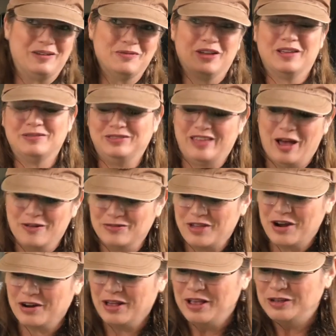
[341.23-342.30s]
we get down
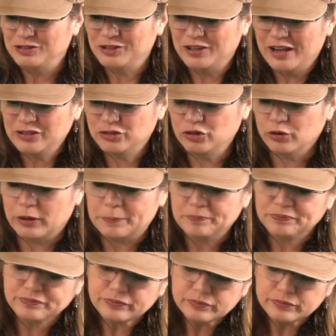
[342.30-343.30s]
there. So let's do it.